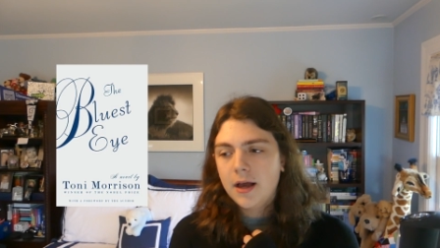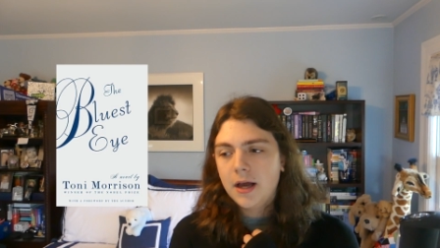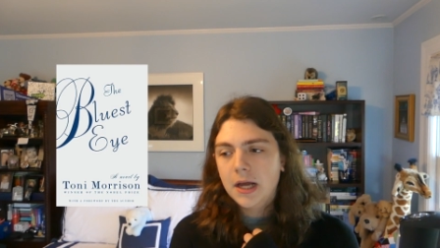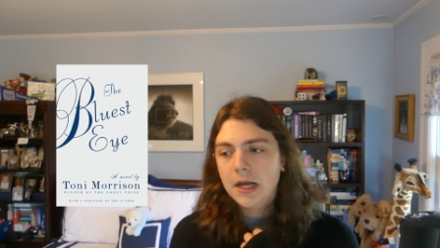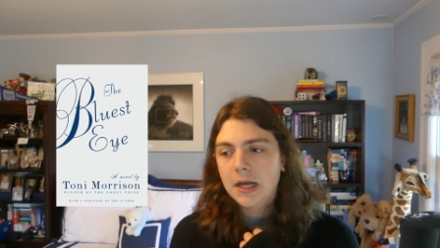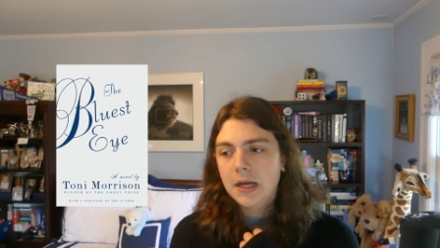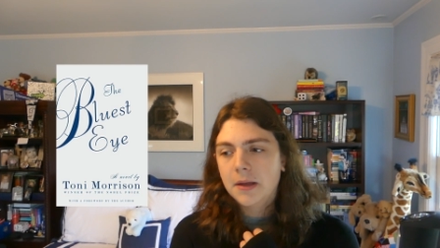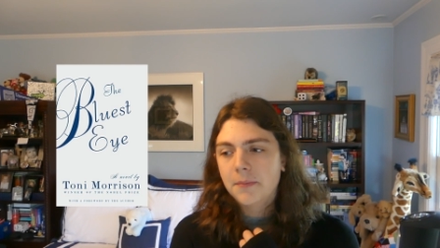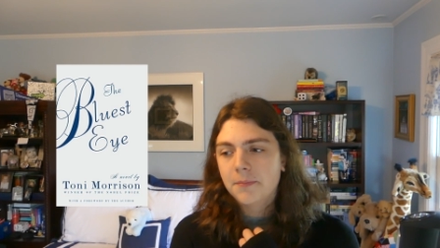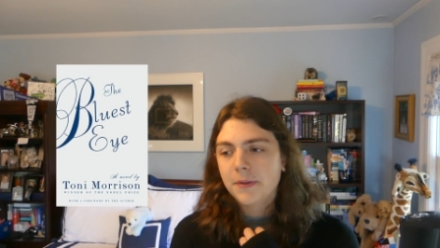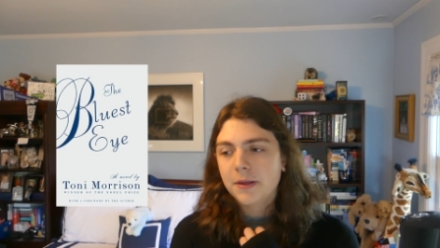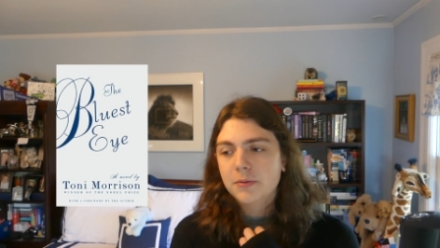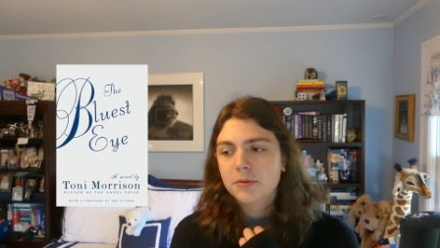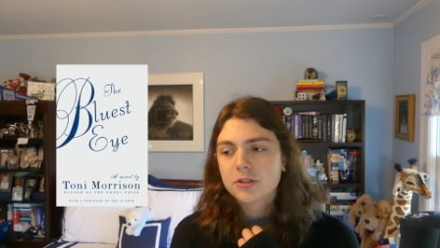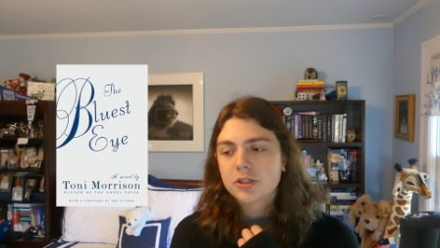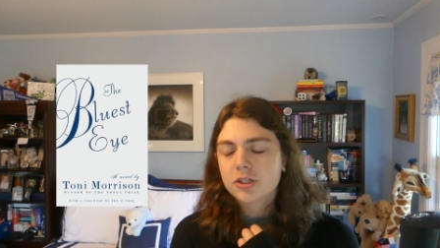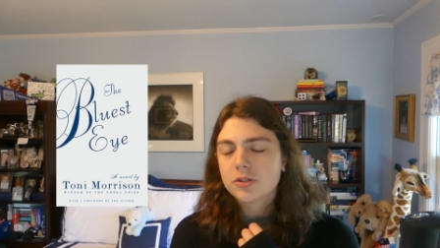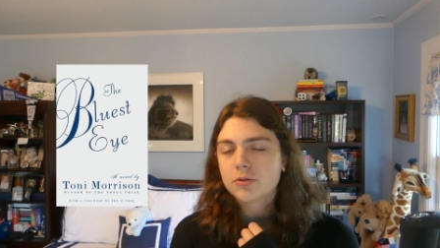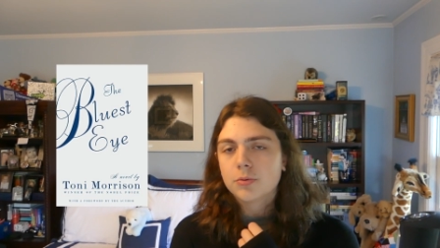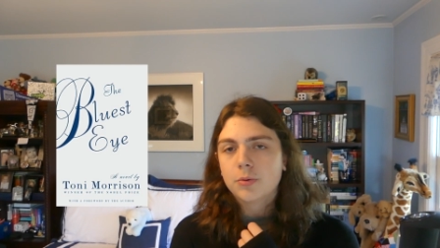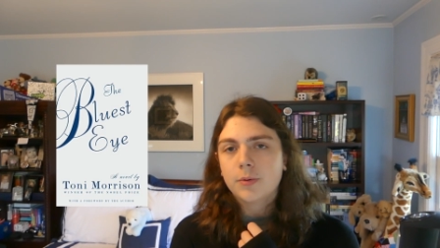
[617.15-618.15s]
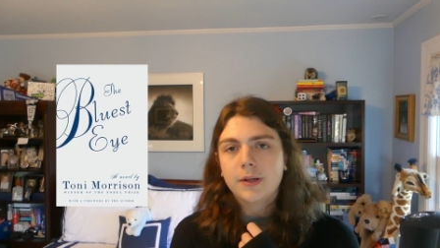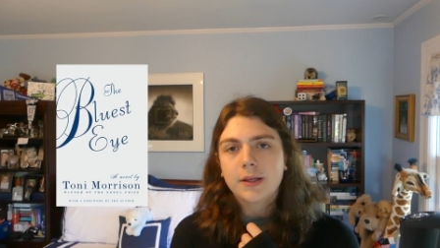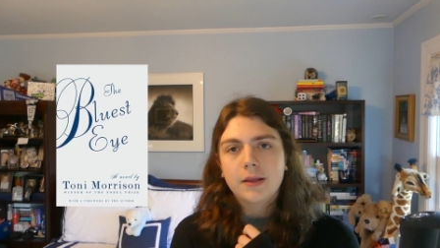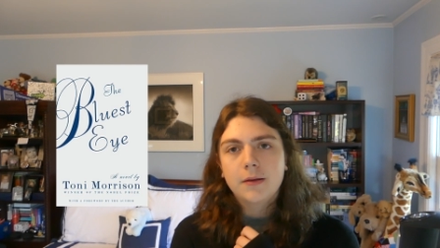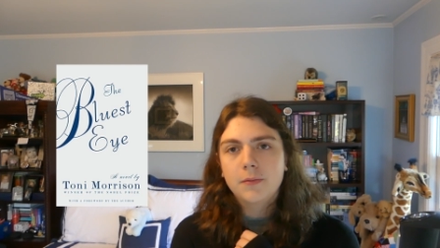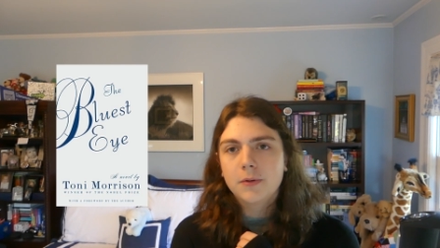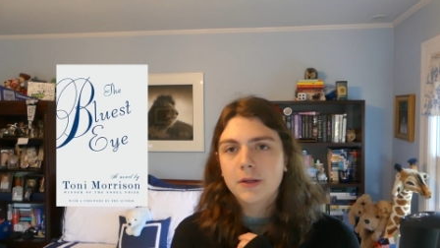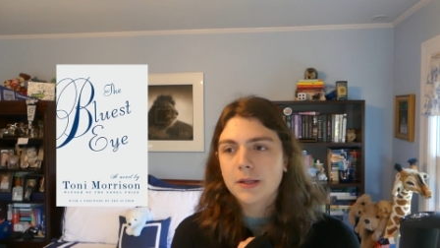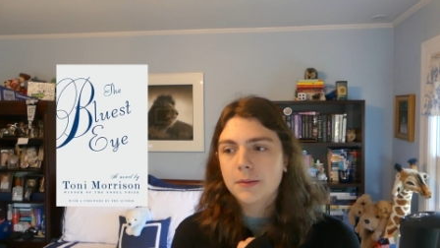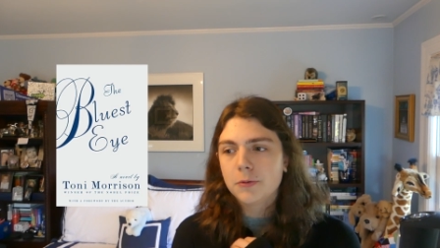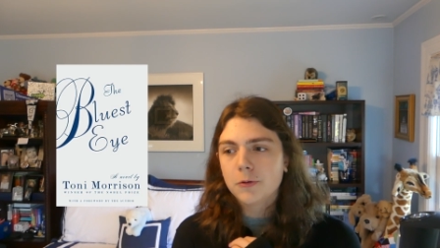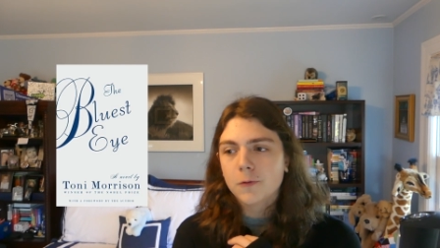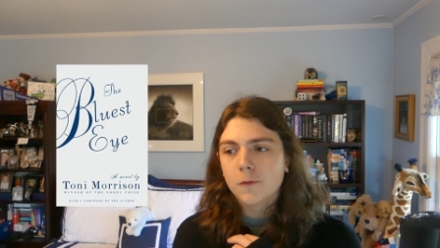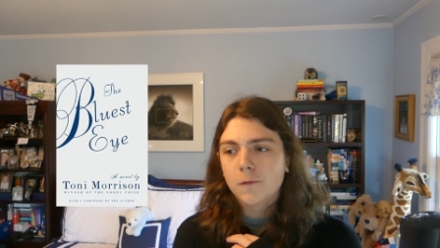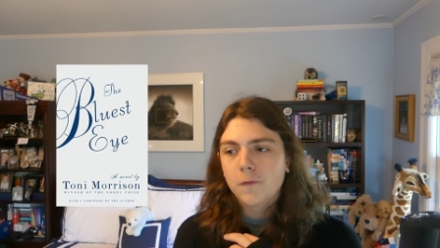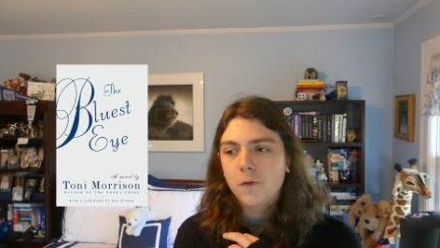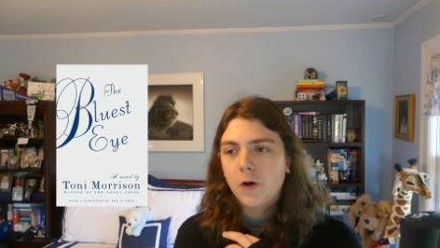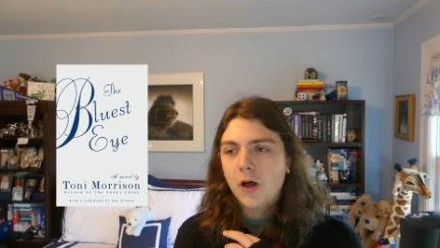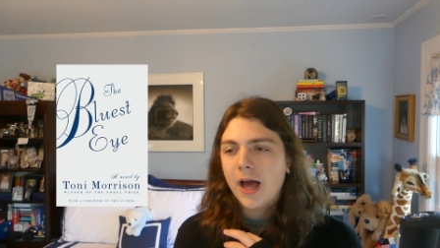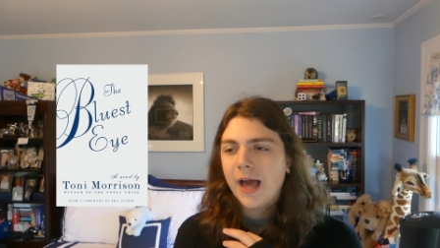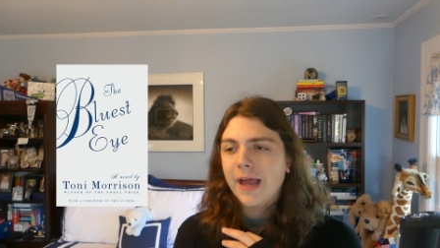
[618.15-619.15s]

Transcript: um, it was just really, really beautiful.